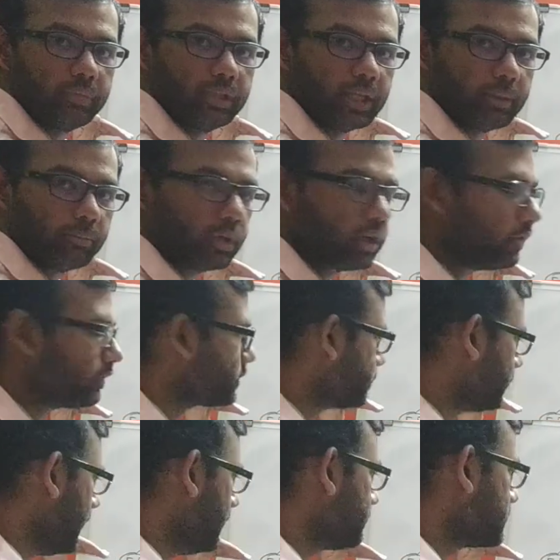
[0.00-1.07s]
number of
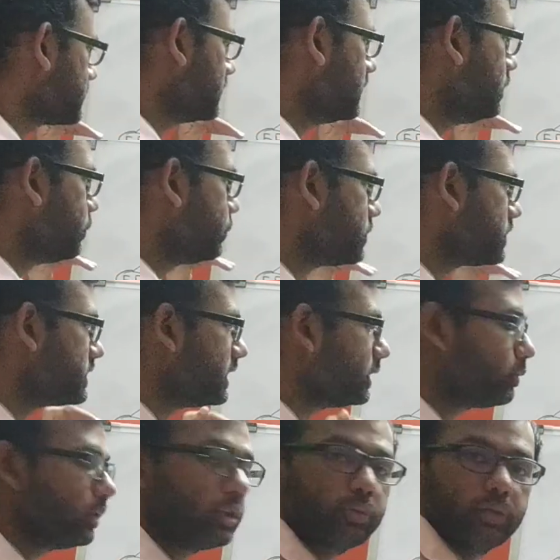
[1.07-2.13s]
swaps which is
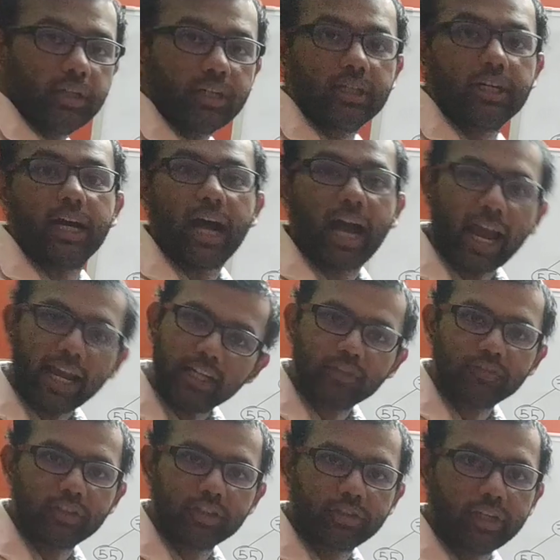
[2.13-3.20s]
equal to the height of
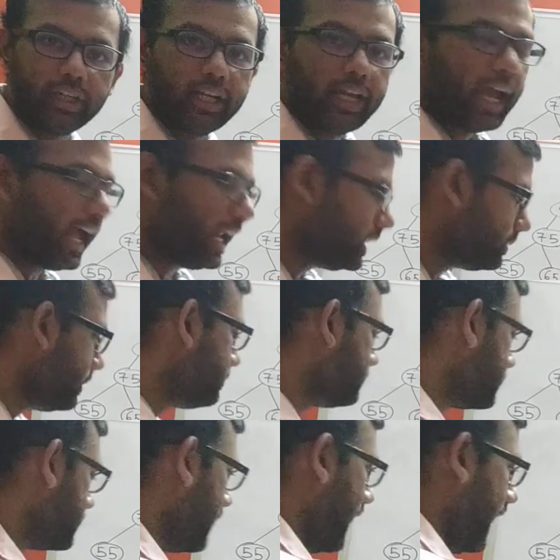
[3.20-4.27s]
the tree. And
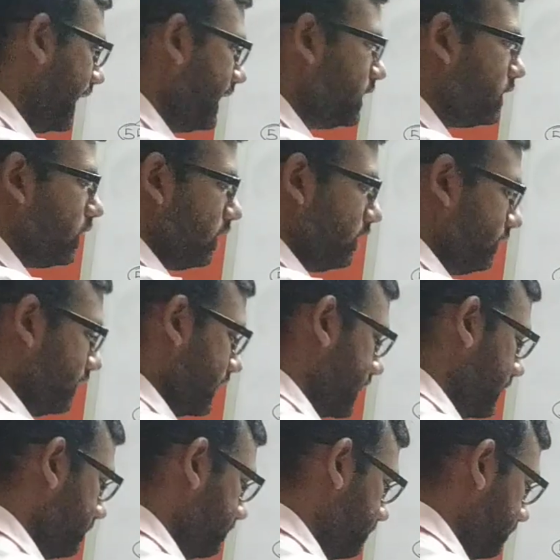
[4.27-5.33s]
remember, height of a
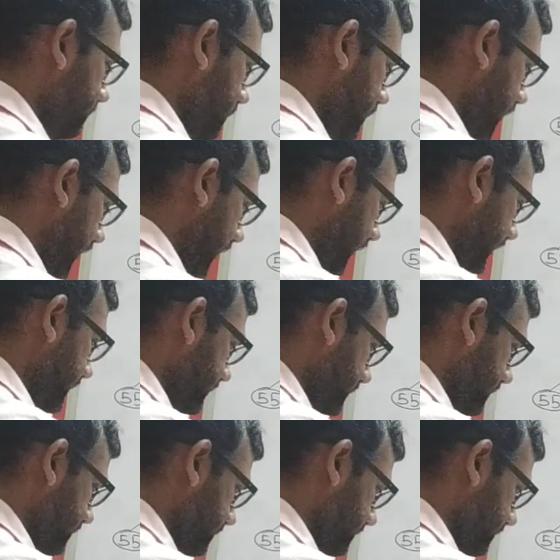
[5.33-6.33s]
complete